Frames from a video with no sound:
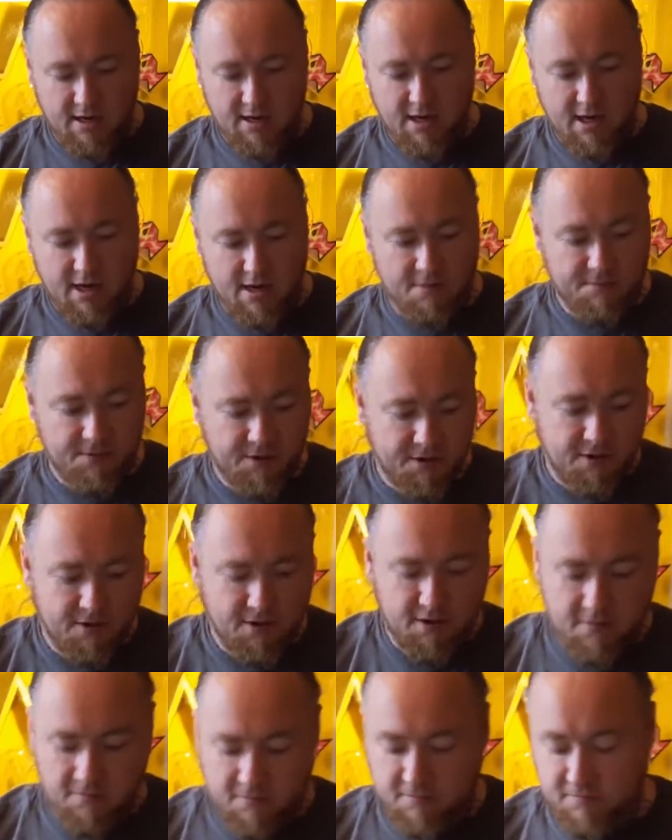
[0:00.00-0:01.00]
and we're going
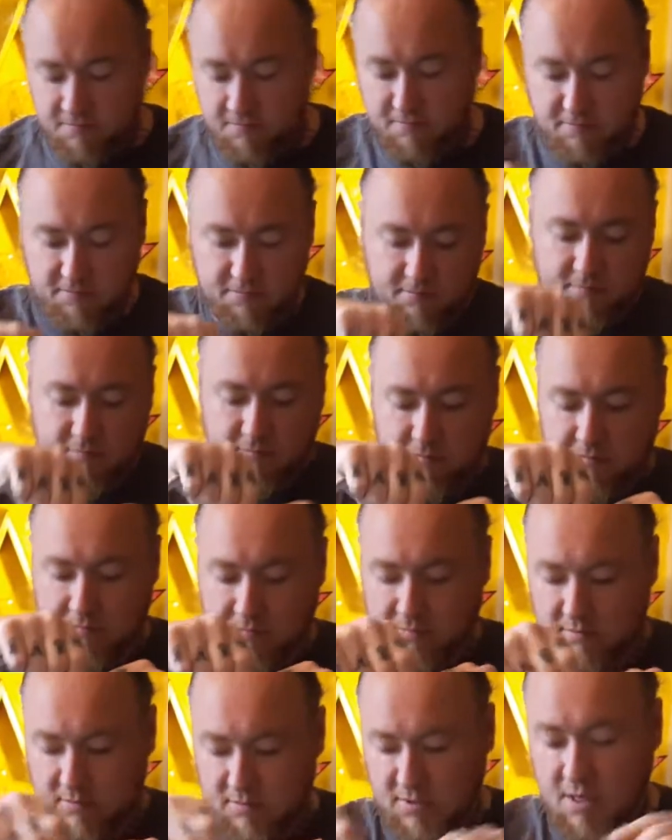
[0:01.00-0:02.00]
to,
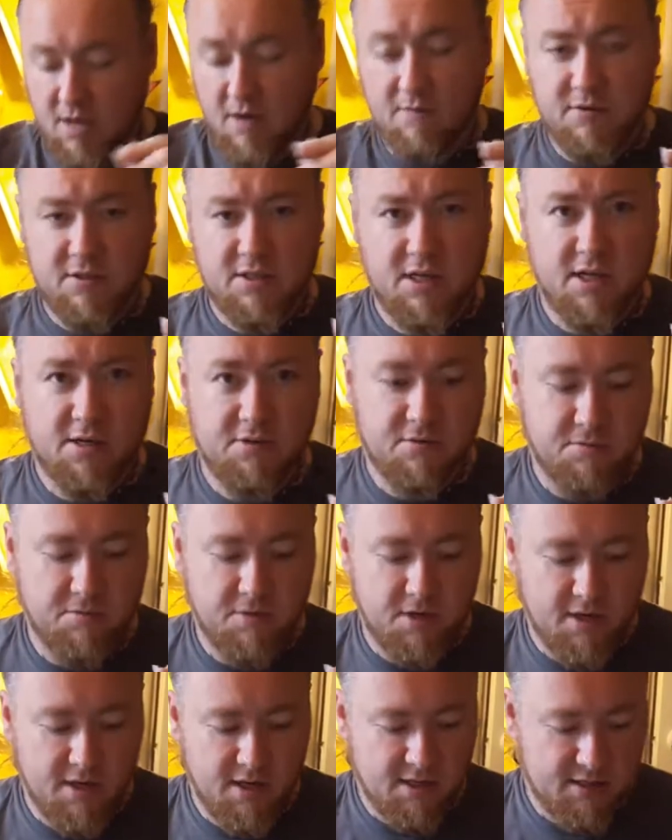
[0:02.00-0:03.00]
obviously as we
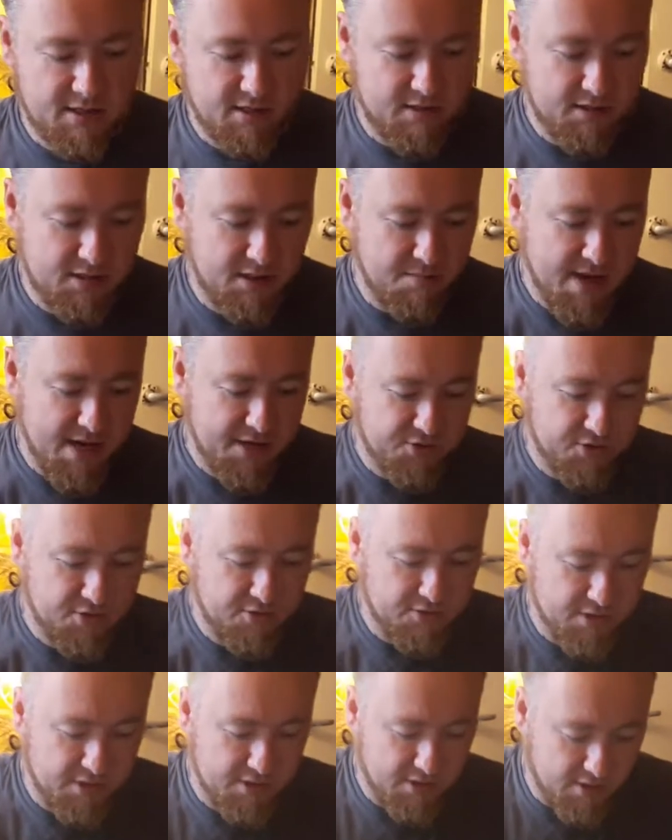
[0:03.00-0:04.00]
want it as a
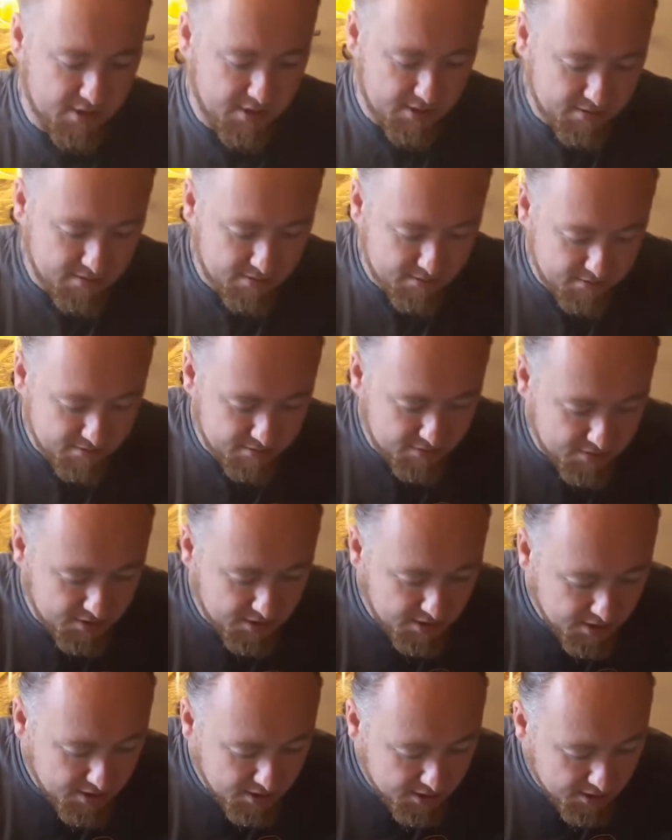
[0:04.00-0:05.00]
symmetrical design,
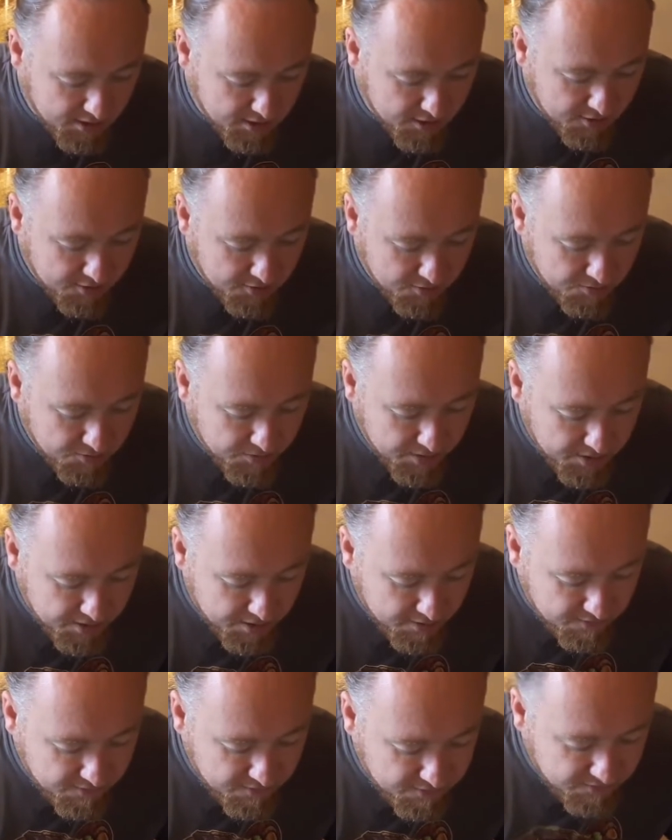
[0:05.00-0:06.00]
we're
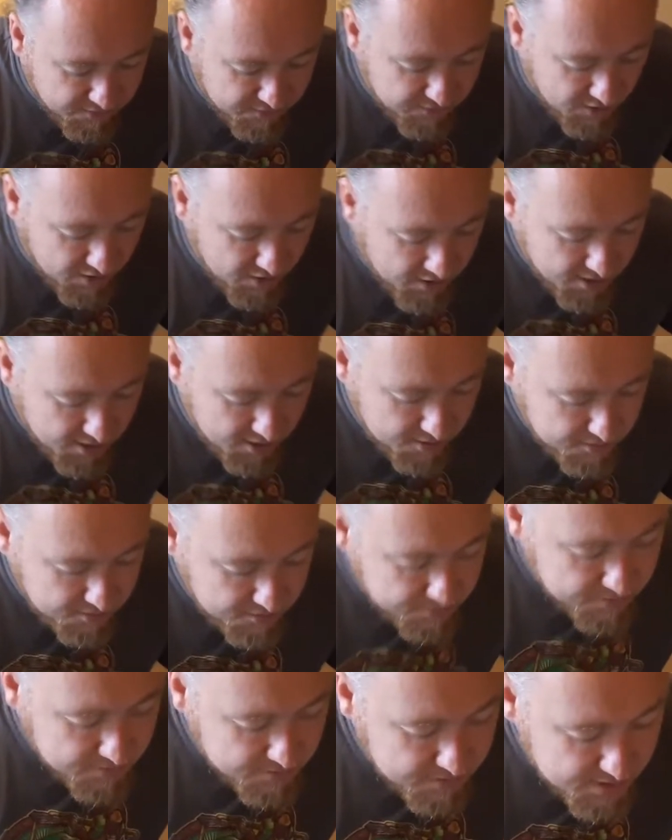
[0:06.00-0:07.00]
going to follow
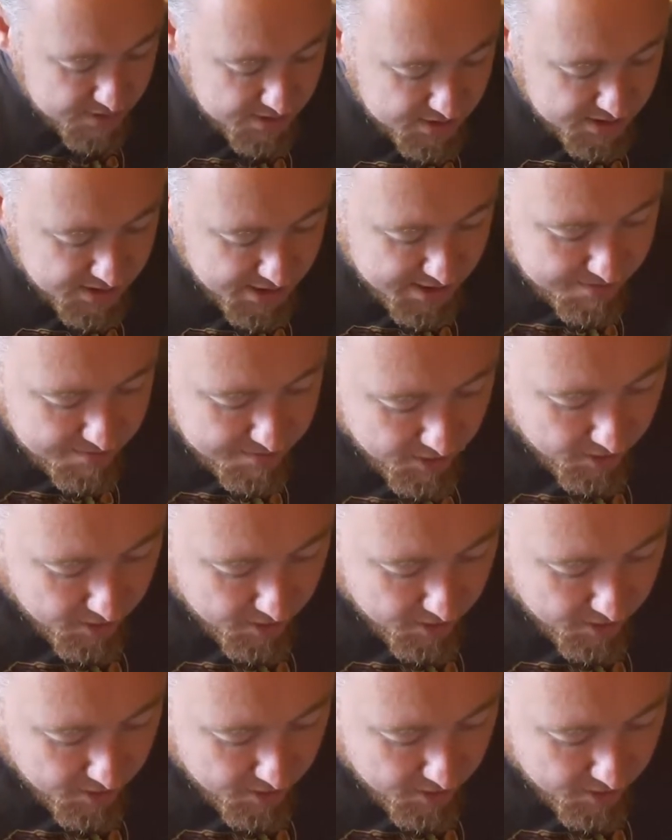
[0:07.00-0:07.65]
the seam